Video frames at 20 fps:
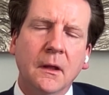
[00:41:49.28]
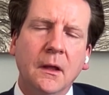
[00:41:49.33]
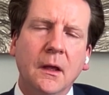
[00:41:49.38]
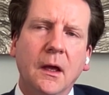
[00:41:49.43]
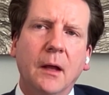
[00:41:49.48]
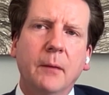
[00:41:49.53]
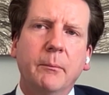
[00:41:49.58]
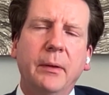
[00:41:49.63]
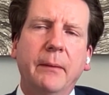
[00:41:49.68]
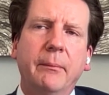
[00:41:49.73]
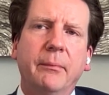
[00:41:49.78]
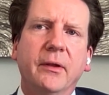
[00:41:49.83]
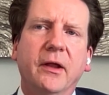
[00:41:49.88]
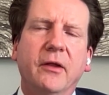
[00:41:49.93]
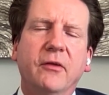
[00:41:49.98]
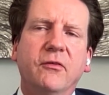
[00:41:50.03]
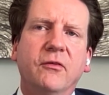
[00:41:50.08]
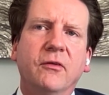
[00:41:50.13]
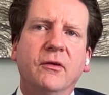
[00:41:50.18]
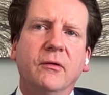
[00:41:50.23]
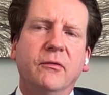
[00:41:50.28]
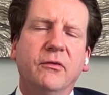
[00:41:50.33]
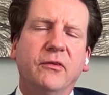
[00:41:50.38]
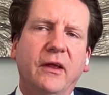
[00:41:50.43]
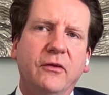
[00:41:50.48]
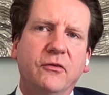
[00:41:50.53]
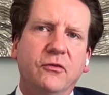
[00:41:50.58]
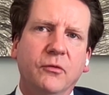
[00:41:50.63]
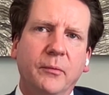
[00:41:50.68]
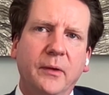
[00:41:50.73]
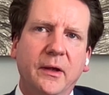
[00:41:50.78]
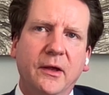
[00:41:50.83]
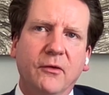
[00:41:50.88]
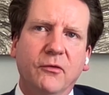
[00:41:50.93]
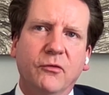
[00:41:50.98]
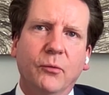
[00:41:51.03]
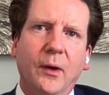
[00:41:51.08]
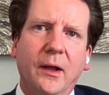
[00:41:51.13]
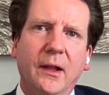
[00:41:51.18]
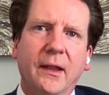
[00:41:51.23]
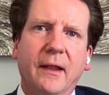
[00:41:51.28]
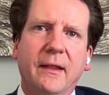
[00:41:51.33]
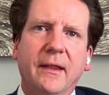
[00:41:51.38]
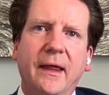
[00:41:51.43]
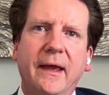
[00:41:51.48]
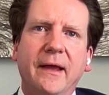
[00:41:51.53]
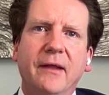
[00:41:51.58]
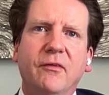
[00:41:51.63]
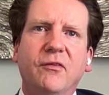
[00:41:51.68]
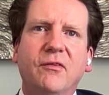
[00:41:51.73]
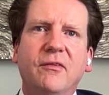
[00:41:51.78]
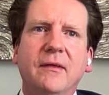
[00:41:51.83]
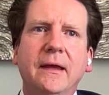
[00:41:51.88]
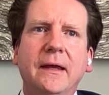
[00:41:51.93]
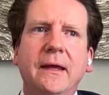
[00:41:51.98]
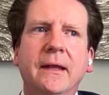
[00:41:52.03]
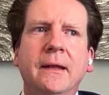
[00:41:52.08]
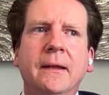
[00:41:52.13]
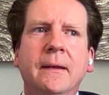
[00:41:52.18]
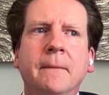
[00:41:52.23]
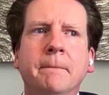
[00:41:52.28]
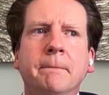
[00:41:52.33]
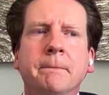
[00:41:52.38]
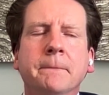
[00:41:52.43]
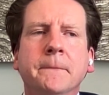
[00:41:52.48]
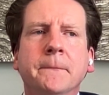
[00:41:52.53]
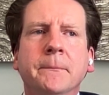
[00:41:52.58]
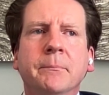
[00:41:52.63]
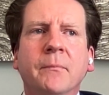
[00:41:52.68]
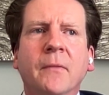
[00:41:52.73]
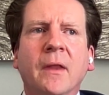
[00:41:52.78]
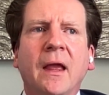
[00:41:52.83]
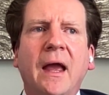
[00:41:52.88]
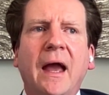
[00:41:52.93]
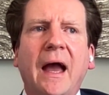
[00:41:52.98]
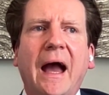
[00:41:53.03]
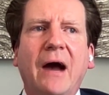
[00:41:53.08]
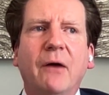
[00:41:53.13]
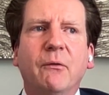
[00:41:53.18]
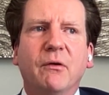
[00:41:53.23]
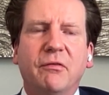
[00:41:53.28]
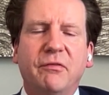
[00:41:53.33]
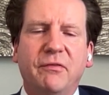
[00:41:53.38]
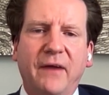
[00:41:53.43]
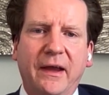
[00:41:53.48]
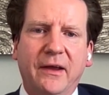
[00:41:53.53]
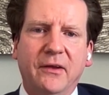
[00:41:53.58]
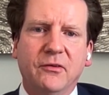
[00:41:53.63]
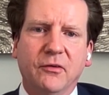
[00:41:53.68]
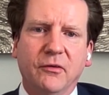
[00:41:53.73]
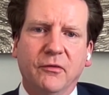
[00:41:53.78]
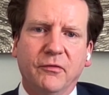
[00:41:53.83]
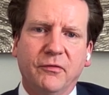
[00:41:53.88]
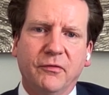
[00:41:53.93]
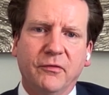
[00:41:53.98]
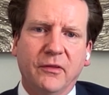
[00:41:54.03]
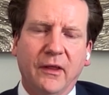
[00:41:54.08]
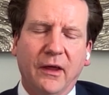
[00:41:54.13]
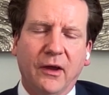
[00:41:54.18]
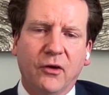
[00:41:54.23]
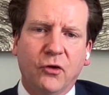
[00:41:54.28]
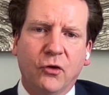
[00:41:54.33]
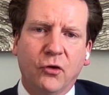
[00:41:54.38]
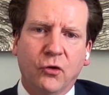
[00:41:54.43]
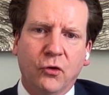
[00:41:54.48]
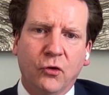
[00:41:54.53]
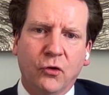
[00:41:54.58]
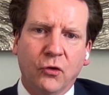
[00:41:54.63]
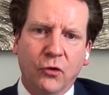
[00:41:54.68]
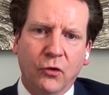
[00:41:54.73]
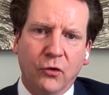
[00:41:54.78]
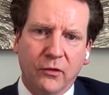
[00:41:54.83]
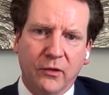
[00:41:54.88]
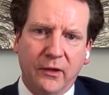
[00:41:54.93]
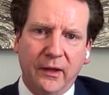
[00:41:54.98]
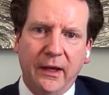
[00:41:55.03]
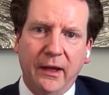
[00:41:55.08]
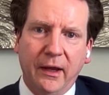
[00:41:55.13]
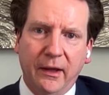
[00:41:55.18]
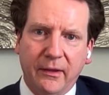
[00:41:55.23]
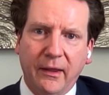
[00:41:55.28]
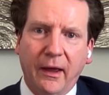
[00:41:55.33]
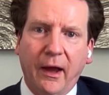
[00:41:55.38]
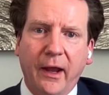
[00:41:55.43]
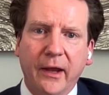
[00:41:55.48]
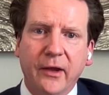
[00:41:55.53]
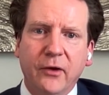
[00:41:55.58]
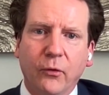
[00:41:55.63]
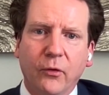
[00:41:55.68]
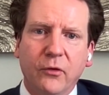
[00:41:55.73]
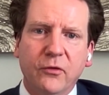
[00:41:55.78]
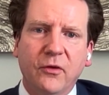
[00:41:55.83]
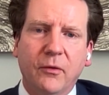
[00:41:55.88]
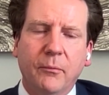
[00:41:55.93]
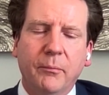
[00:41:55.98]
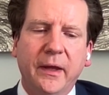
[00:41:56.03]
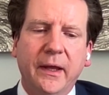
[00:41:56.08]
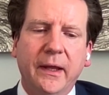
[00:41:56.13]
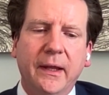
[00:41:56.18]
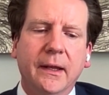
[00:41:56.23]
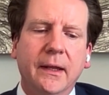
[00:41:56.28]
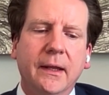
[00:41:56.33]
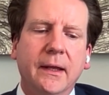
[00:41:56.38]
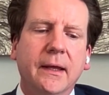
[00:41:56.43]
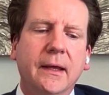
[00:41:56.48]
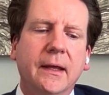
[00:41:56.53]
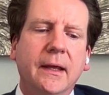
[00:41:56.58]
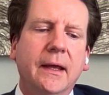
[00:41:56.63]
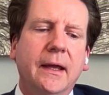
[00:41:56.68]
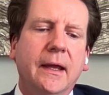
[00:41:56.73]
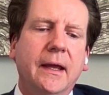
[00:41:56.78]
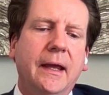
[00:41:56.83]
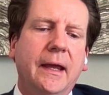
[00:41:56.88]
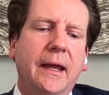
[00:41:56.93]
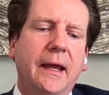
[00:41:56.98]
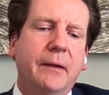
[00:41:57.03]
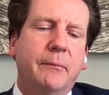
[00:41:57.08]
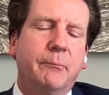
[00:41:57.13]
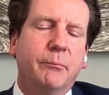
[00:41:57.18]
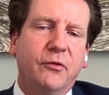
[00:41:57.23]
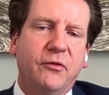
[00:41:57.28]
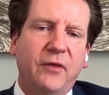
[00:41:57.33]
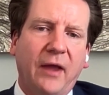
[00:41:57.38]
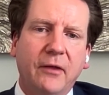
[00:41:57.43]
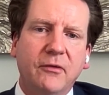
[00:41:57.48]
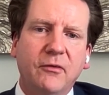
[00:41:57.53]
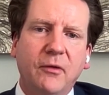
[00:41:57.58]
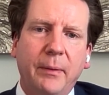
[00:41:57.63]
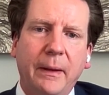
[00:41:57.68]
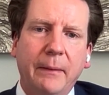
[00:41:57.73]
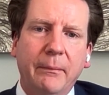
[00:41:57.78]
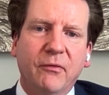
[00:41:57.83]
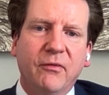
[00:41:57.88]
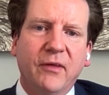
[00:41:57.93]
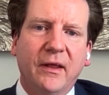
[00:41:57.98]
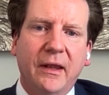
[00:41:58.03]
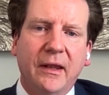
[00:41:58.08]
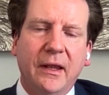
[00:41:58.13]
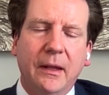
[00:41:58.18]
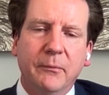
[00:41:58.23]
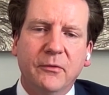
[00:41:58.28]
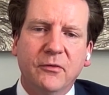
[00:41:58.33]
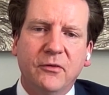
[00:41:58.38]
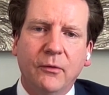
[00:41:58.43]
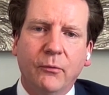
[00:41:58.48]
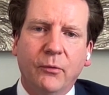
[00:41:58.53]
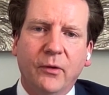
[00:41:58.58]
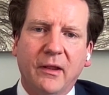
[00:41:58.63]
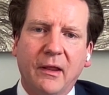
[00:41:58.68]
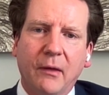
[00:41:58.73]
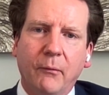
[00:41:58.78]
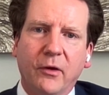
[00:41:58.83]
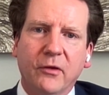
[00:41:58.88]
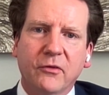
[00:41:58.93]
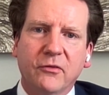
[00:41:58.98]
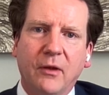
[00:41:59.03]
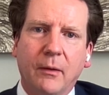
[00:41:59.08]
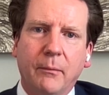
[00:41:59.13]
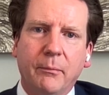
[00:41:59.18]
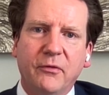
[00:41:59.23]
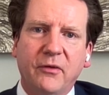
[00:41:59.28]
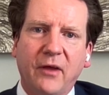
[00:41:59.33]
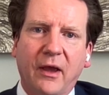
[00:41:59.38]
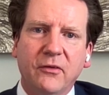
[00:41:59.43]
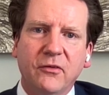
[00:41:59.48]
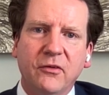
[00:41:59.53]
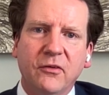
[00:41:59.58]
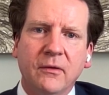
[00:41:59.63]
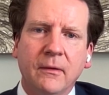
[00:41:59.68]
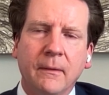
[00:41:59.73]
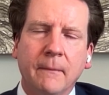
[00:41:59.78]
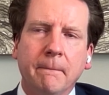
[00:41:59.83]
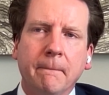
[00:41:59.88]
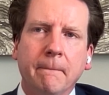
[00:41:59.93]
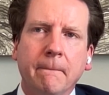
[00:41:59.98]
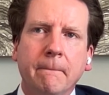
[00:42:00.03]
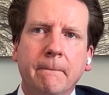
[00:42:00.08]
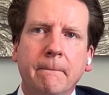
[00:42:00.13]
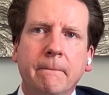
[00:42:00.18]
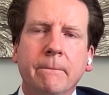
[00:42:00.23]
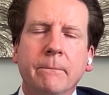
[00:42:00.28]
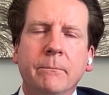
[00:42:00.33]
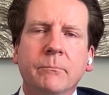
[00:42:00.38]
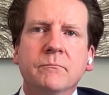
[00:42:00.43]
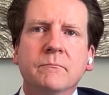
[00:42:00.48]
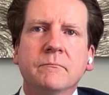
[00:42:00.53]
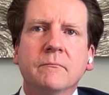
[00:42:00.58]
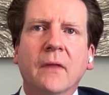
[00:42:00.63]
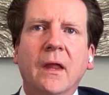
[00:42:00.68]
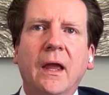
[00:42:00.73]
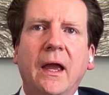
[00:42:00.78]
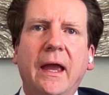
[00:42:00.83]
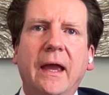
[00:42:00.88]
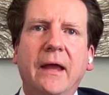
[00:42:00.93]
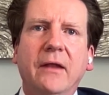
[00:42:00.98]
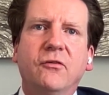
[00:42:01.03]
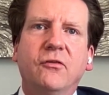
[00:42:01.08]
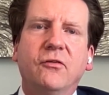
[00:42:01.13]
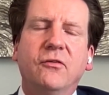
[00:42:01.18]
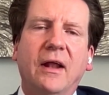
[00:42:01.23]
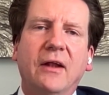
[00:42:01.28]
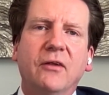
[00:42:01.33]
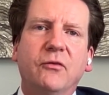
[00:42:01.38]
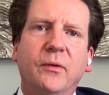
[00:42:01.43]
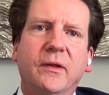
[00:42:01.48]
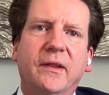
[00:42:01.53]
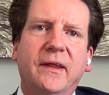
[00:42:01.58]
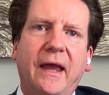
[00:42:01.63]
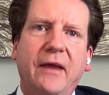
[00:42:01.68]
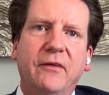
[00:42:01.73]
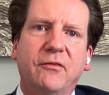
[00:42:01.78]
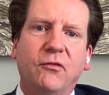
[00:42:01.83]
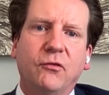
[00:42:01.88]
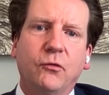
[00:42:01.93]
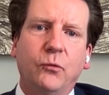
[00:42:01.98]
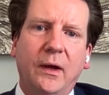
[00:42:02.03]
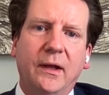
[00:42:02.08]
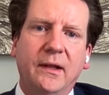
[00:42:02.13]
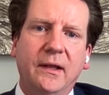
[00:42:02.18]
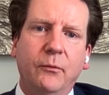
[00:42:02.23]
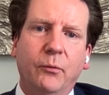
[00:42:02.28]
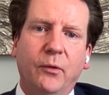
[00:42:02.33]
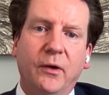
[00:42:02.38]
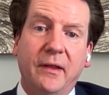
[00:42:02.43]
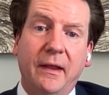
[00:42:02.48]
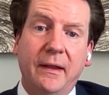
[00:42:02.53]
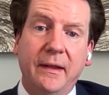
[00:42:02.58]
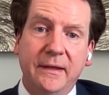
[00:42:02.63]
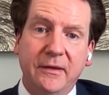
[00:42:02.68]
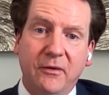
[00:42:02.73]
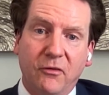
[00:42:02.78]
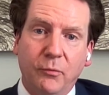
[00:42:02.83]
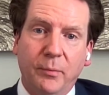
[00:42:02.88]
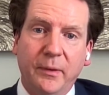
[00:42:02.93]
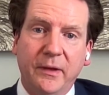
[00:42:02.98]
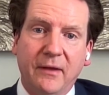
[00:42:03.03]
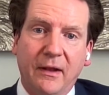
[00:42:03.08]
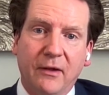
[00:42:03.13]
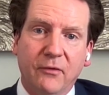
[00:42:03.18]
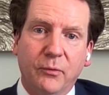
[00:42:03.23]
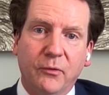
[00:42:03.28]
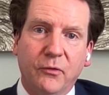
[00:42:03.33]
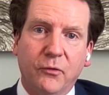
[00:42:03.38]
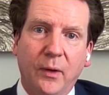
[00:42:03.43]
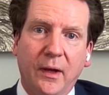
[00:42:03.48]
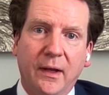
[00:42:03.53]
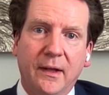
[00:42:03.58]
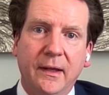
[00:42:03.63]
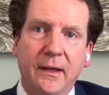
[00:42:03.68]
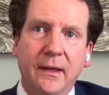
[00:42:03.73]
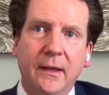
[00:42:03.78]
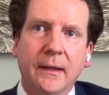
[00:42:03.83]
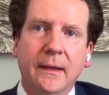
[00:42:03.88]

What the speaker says: And people had said to me as well that they had seen how effective the High Court had been. It protected people's anonymity where they wanted to protect it. It dealt with cases quickly where they needed to be dealt with quickly.